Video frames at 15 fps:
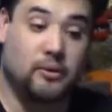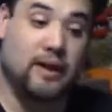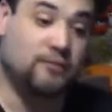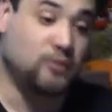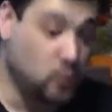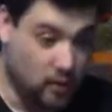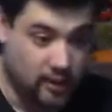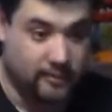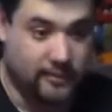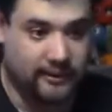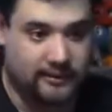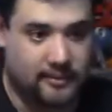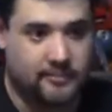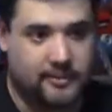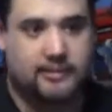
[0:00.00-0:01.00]
have to worry
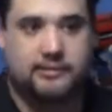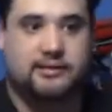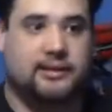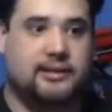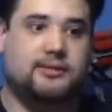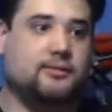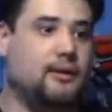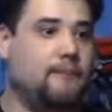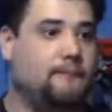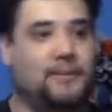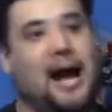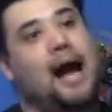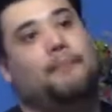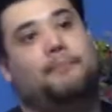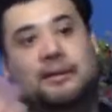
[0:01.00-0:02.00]
about them because they sort of
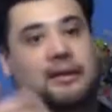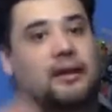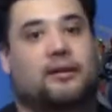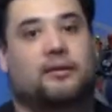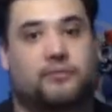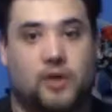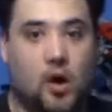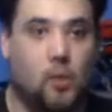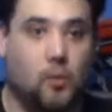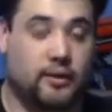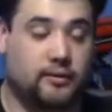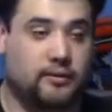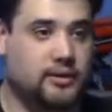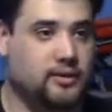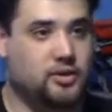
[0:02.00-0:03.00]
pop in out of
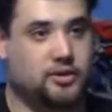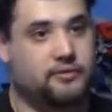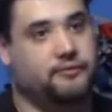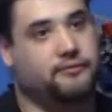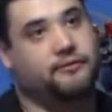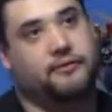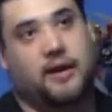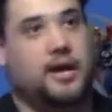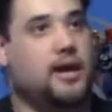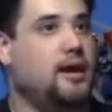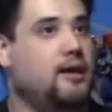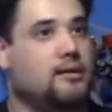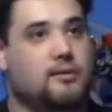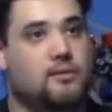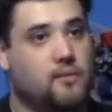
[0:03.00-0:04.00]
nowhere and then just
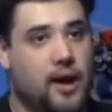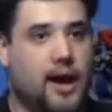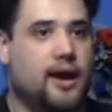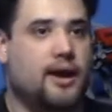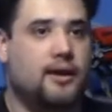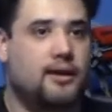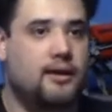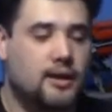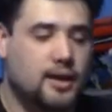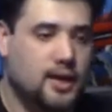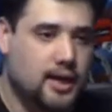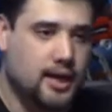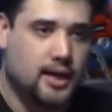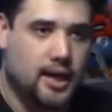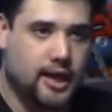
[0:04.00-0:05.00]
fade away
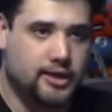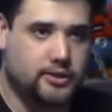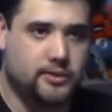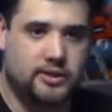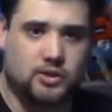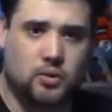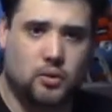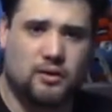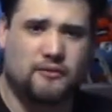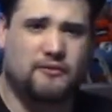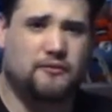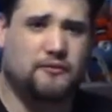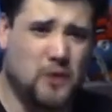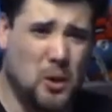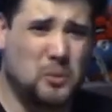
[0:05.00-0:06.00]
as we sort of
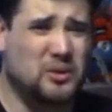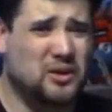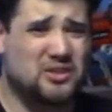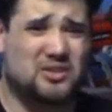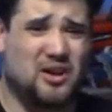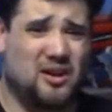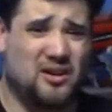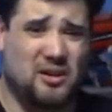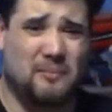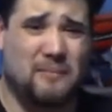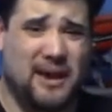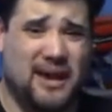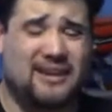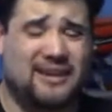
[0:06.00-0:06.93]
focus on our main